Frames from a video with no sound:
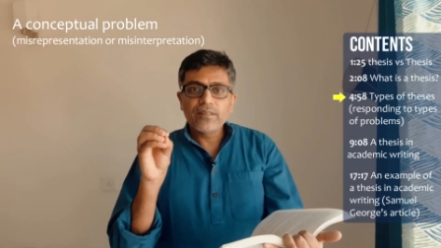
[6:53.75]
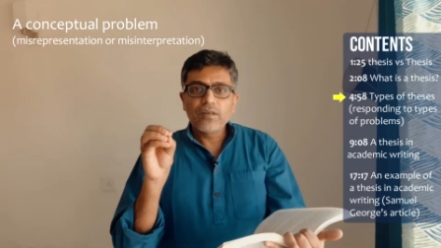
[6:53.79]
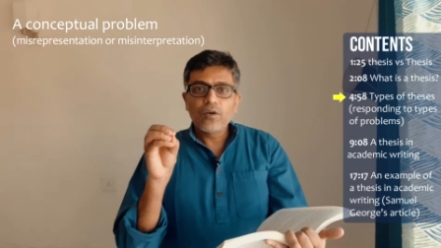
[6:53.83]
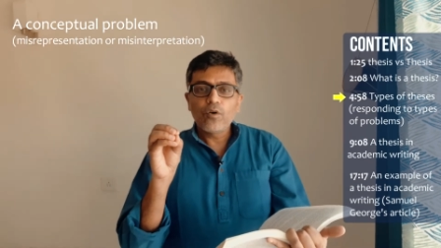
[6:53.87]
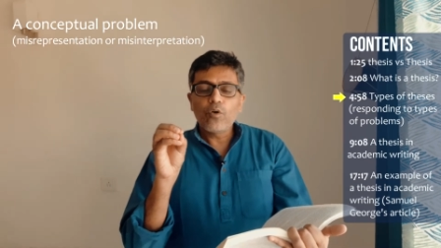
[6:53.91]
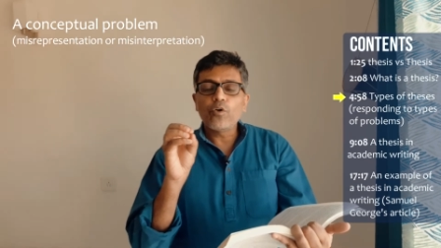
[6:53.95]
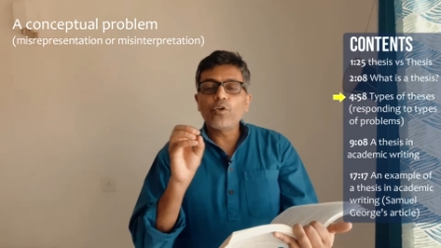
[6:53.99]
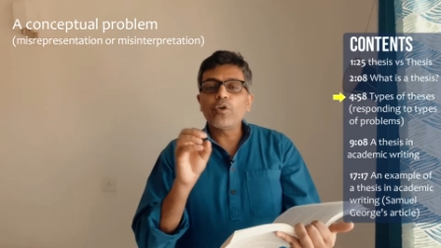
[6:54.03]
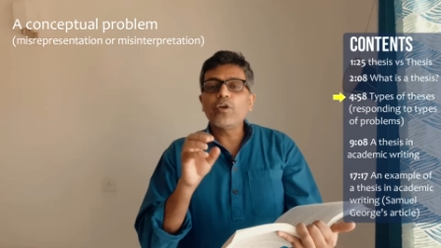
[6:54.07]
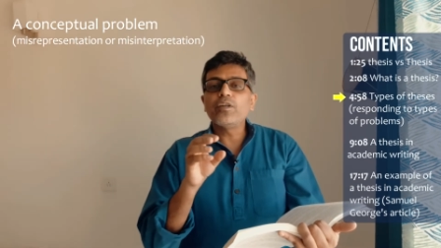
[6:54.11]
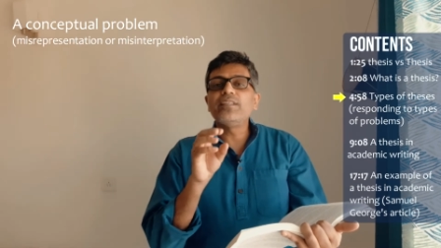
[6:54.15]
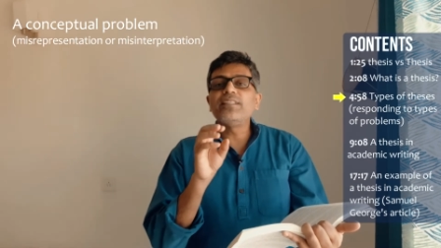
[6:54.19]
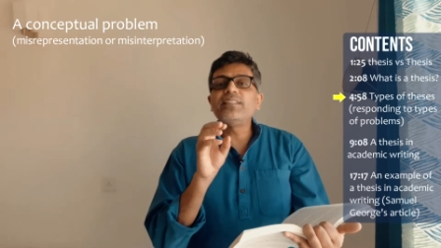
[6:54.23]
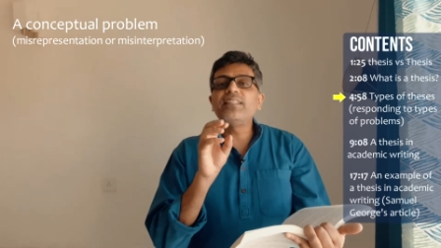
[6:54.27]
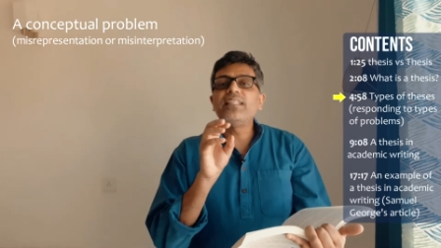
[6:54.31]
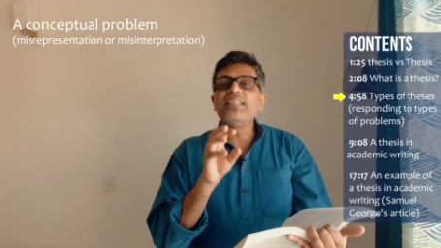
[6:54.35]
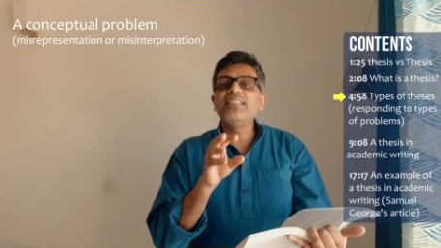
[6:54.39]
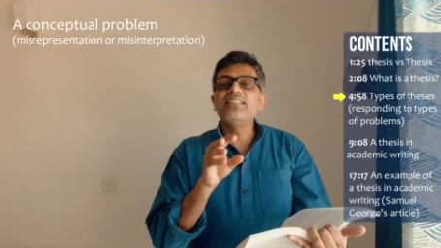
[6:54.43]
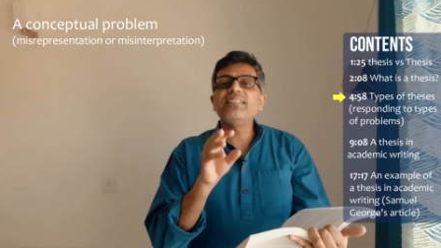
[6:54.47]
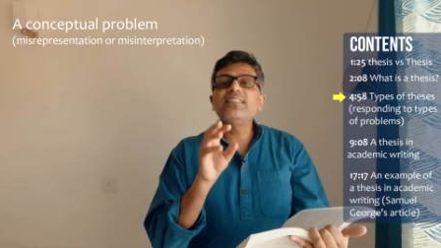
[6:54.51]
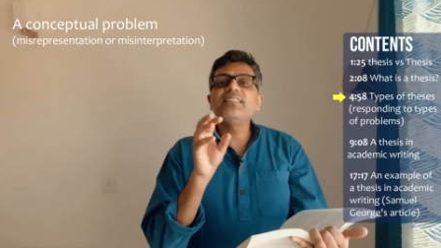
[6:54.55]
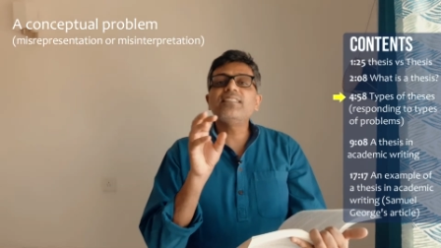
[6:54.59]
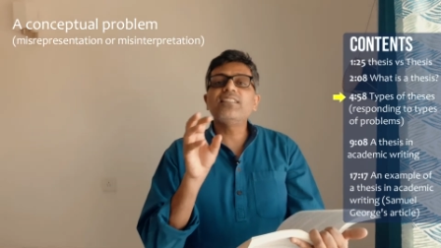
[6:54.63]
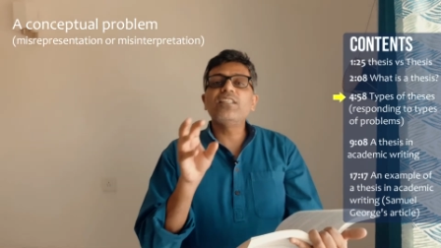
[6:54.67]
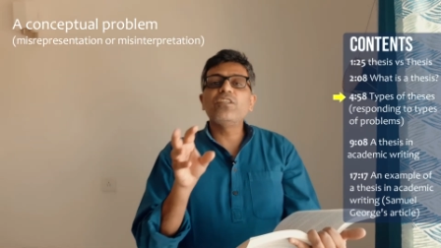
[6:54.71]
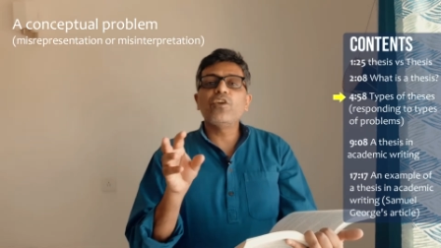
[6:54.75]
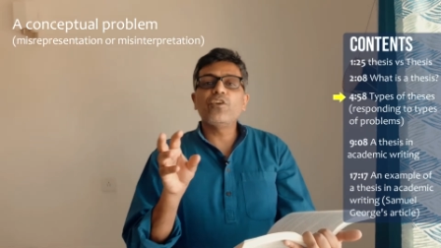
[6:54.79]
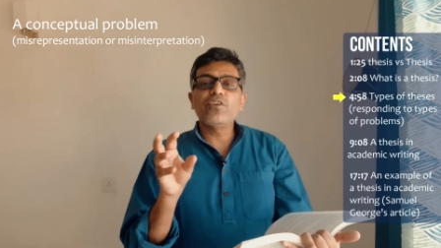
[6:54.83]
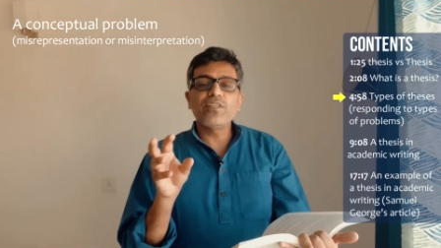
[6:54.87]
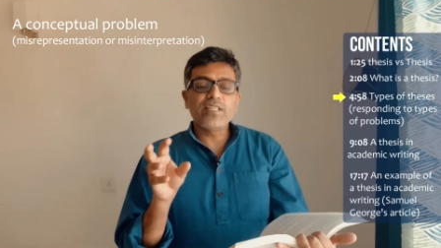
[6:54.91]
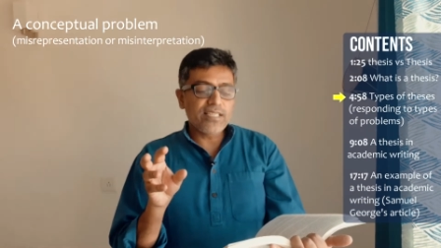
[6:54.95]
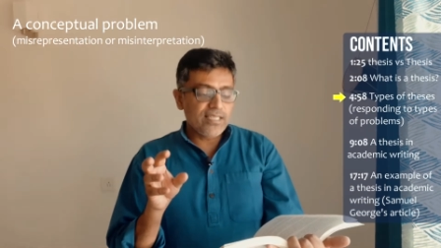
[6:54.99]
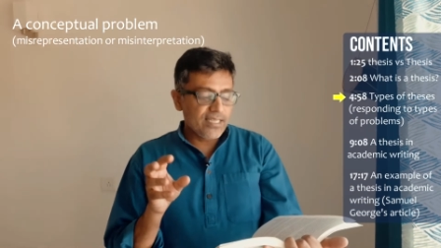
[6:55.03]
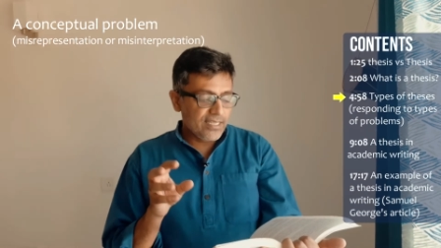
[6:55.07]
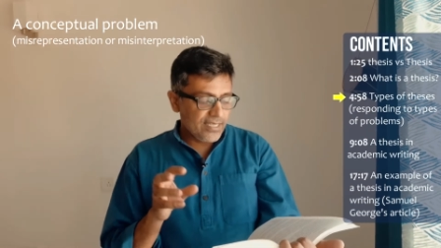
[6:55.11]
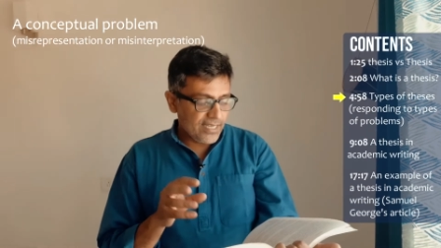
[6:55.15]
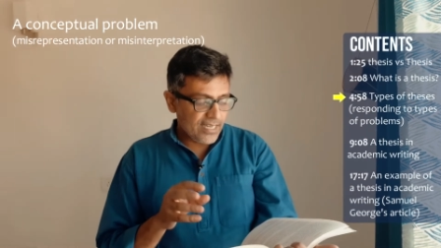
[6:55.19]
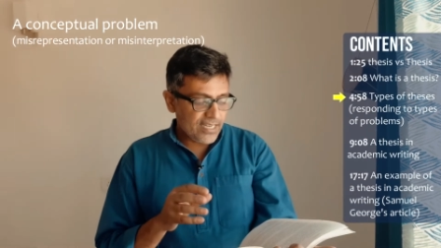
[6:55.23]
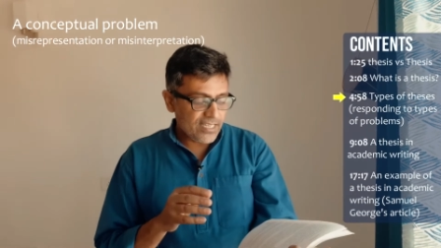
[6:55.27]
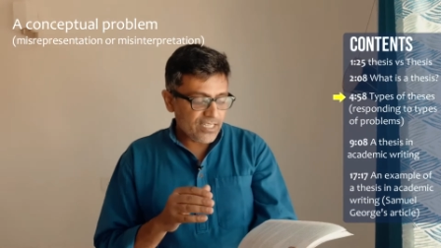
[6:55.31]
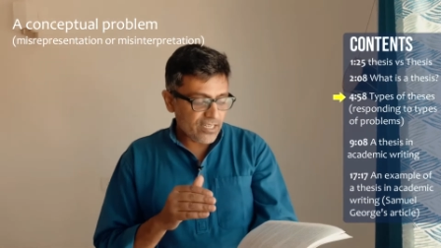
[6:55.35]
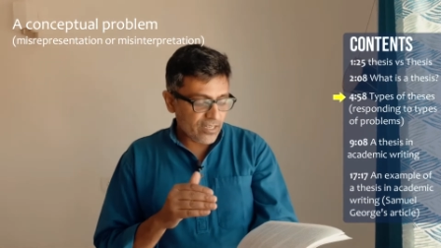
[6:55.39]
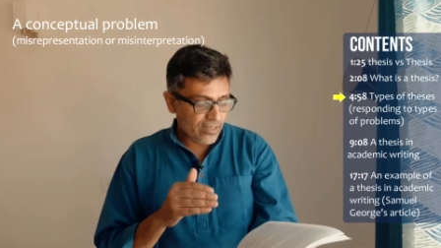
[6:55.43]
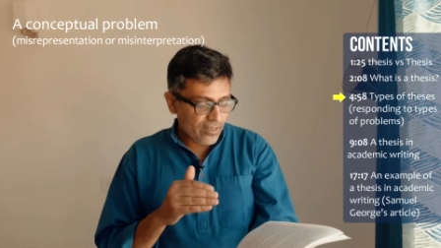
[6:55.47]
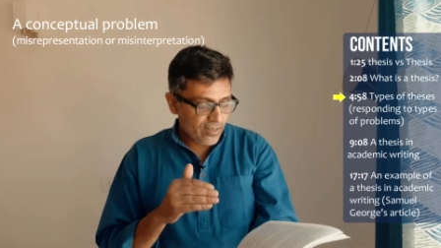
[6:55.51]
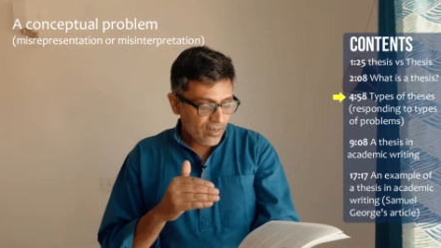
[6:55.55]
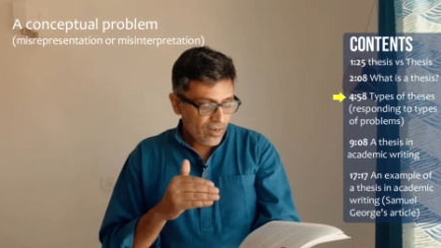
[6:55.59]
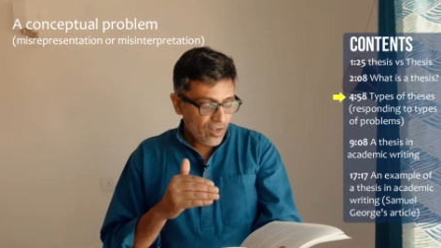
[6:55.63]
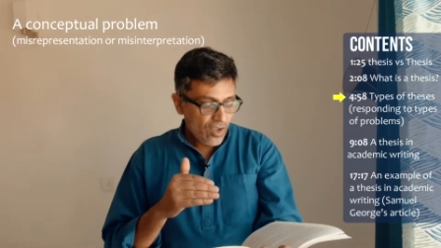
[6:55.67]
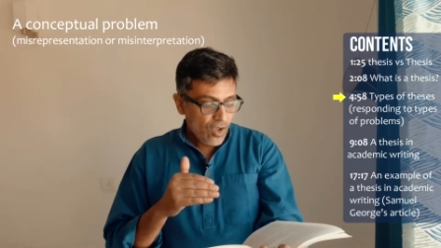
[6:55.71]
or your thesis in your
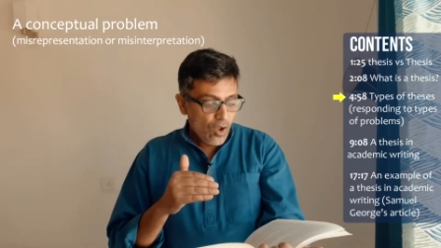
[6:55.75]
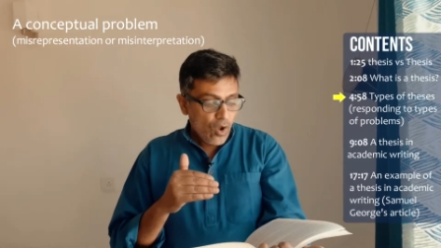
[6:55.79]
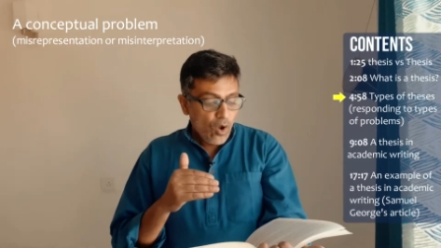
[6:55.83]
dissertation